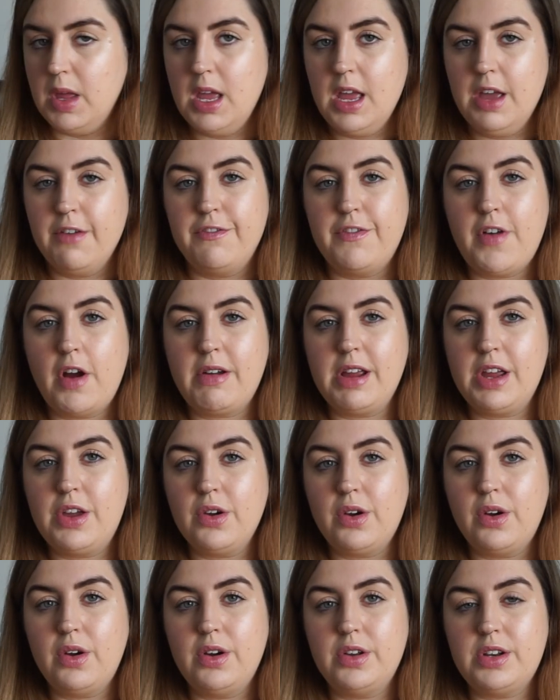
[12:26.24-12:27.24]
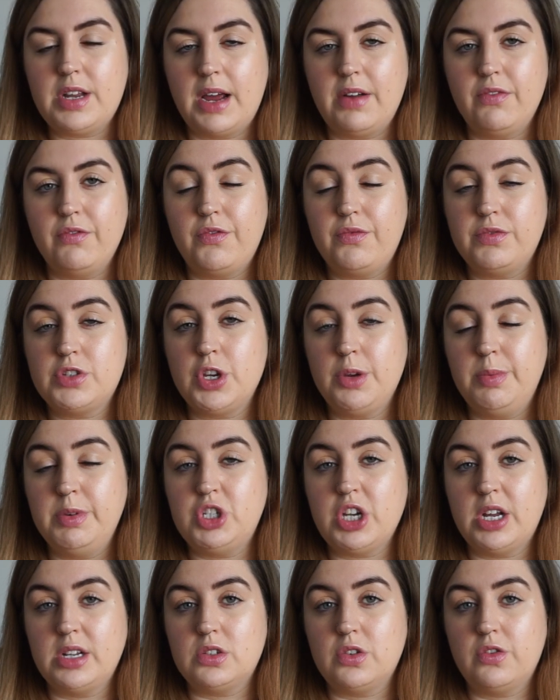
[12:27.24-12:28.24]
Very good and super
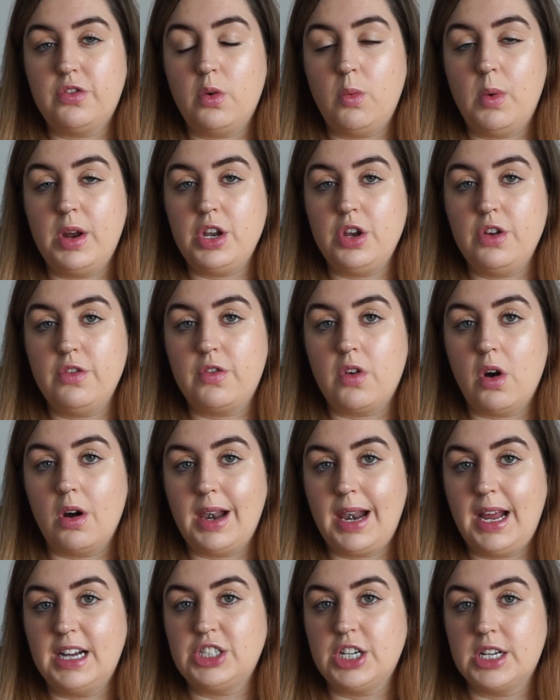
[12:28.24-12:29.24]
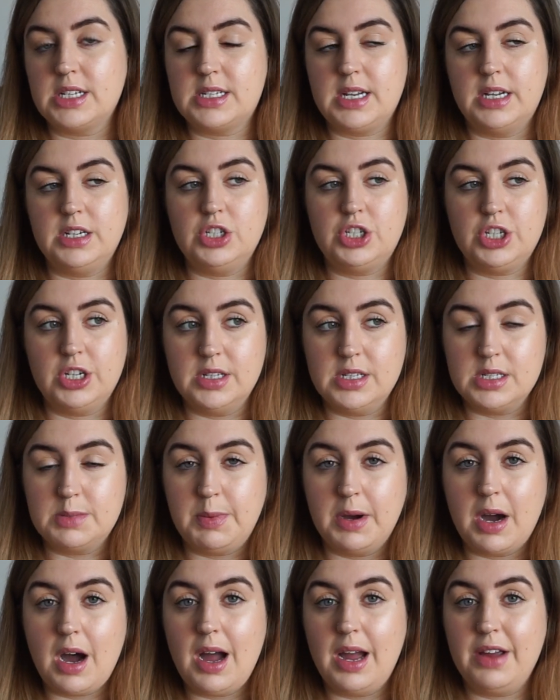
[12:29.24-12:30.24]
gentle for when you've got lash extensions, but
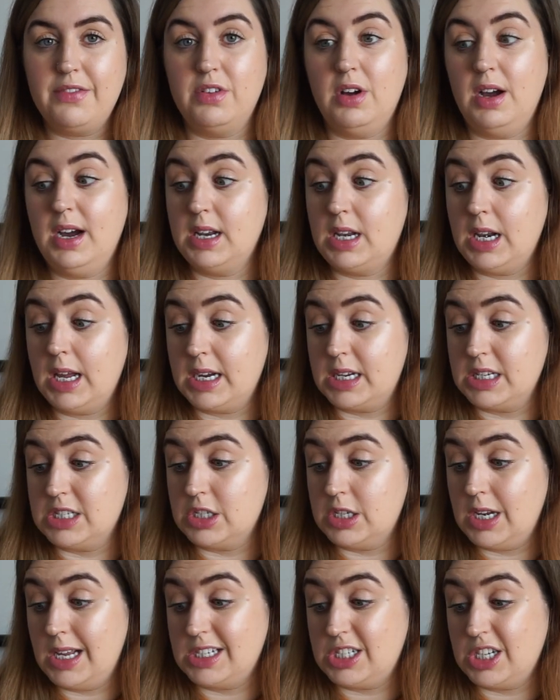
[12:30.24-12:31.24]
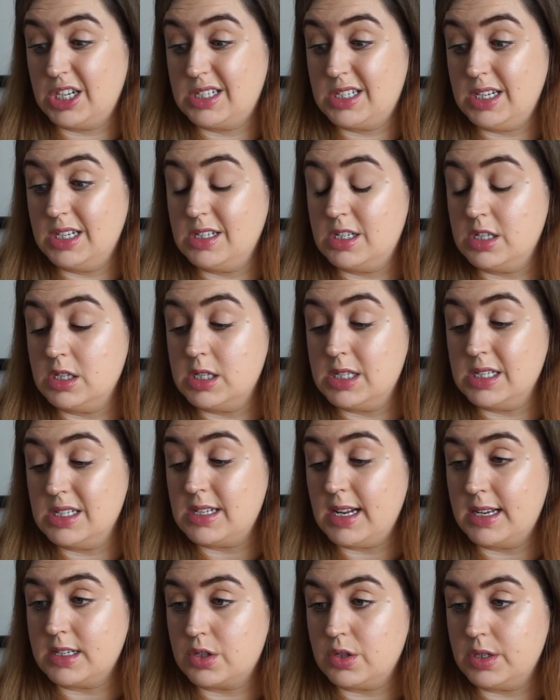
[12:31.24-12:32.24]
I've not had lash extensions since
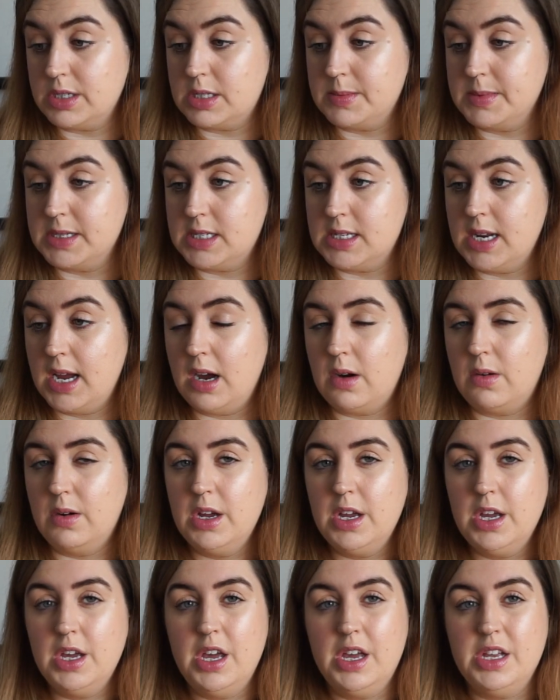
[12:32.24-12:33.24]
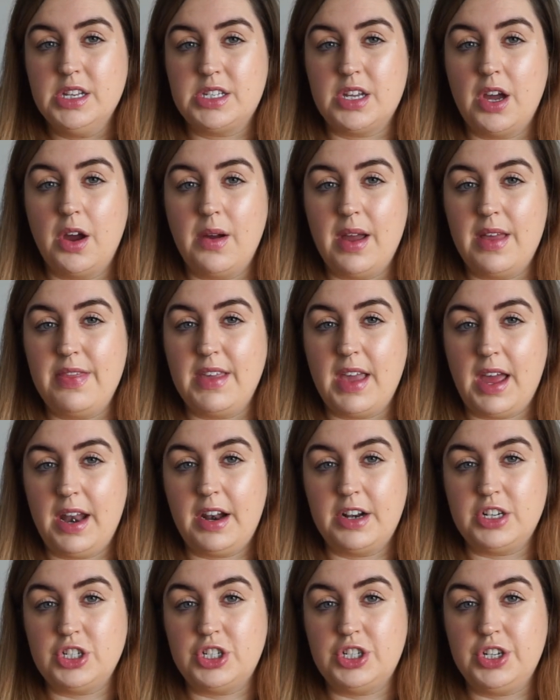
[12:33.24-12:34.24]
last Christmas now. So in the end I
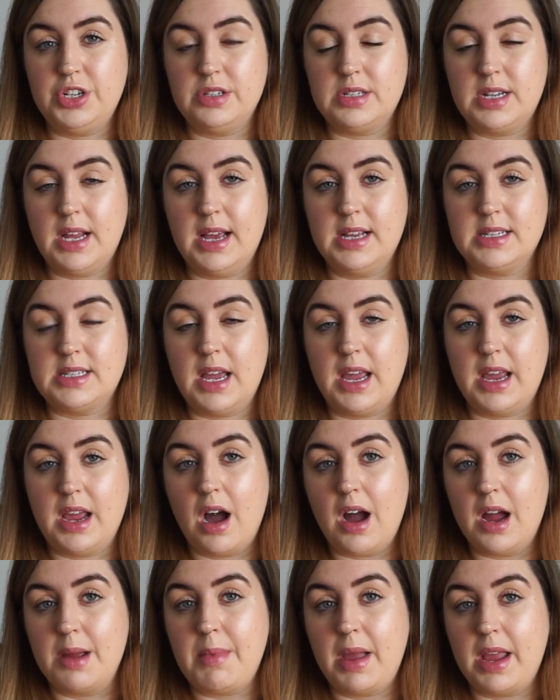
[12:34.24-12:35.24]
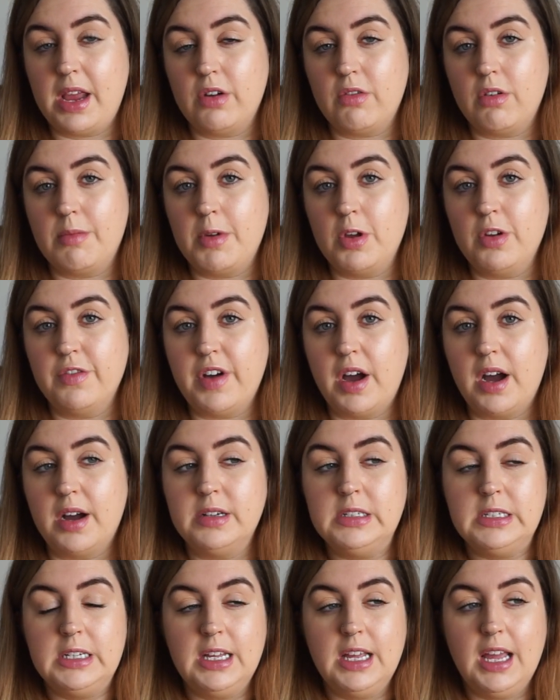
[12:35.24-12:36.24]
just use it as a eye makeup remover,
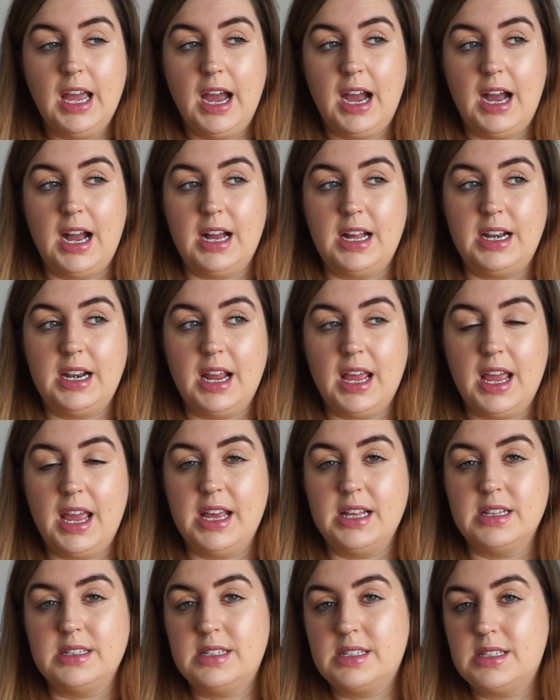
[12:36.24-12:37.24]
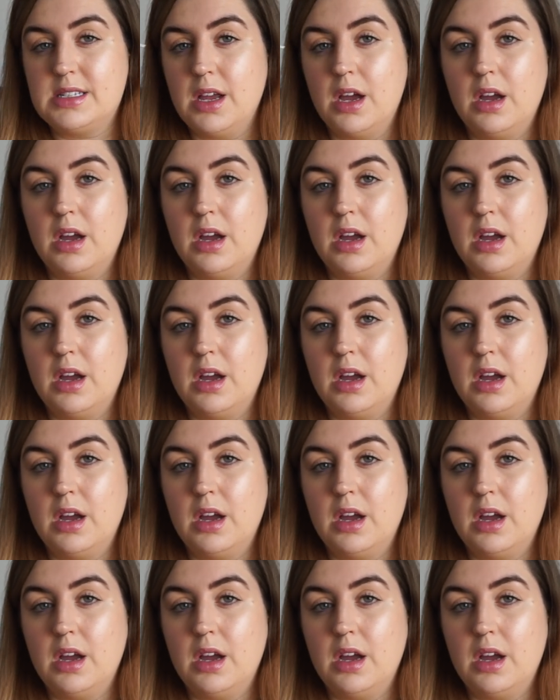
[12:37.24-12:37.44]
and it's